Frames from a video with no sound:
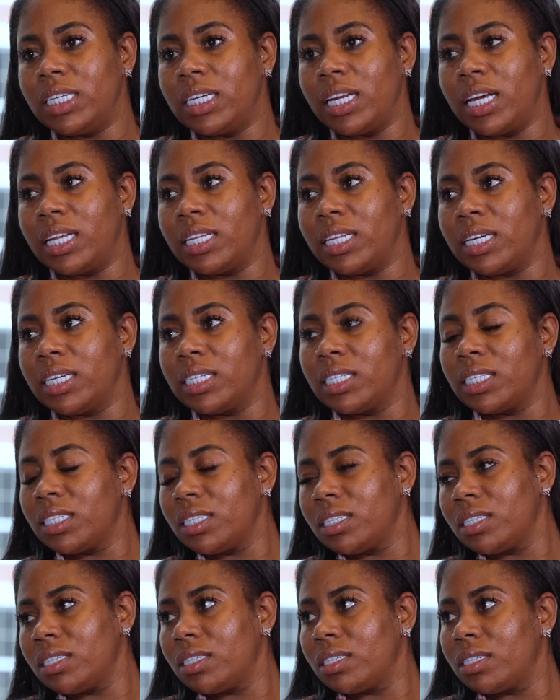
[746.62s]
in
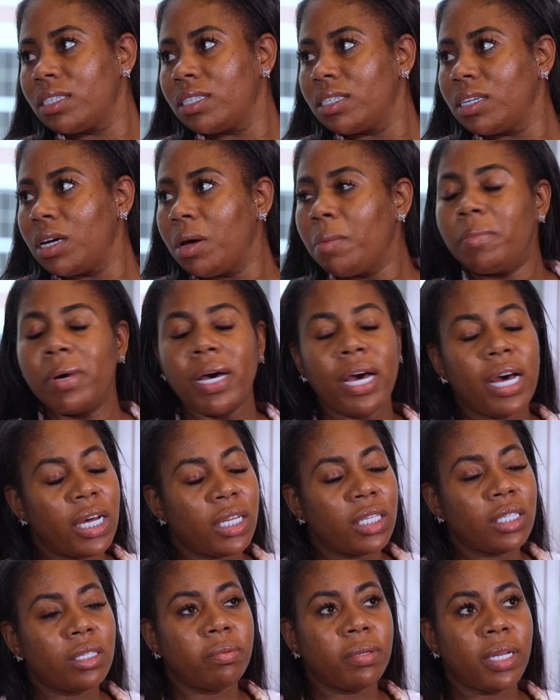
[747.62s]
Atlanta, but
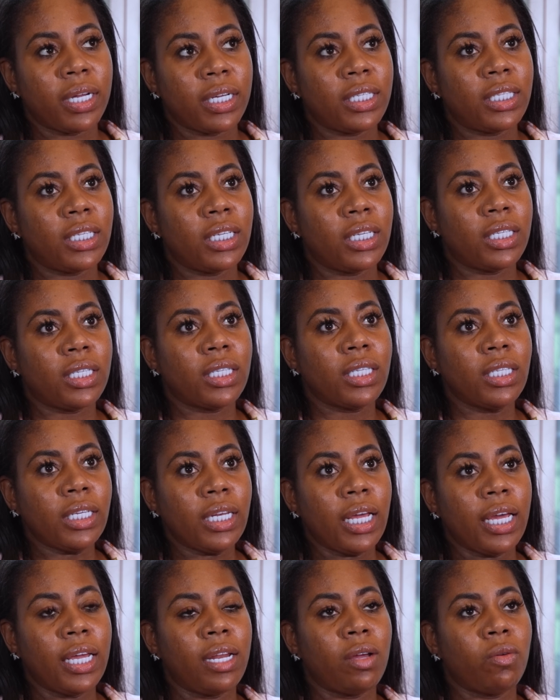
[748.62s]
other places.
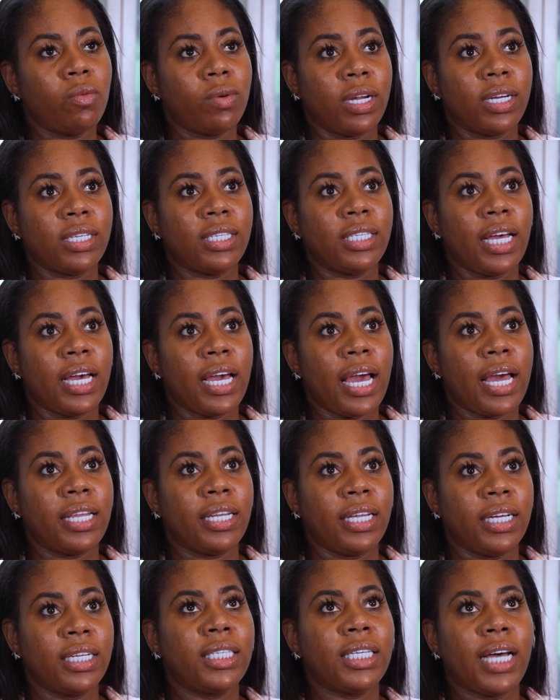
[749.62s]
And when I say
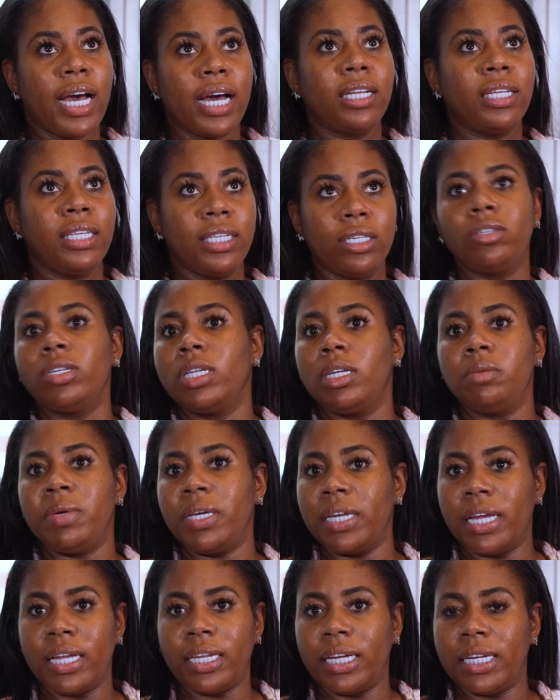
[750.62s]
Atlanta, I literally
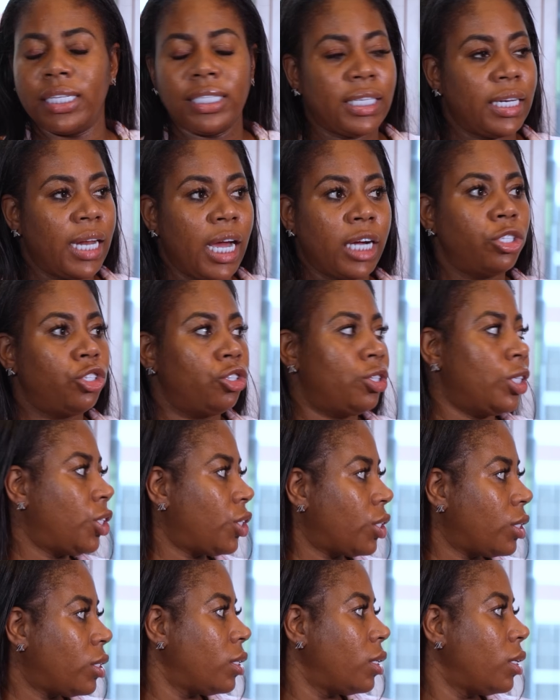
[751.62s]
mean Atlanta, not
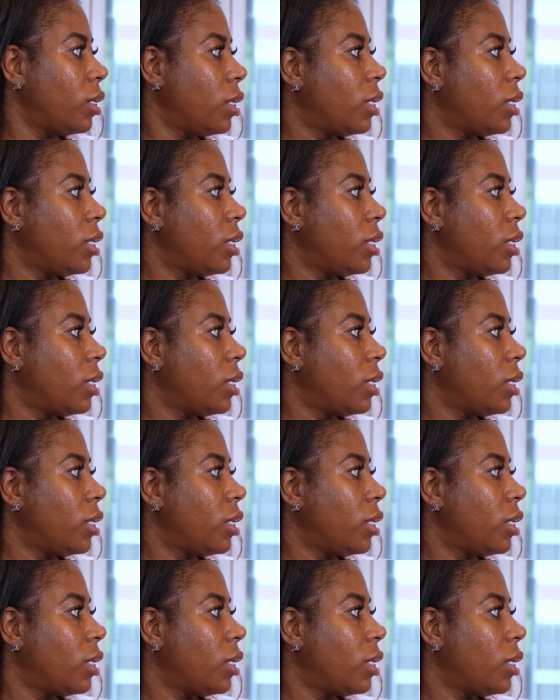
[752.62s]
Georgia.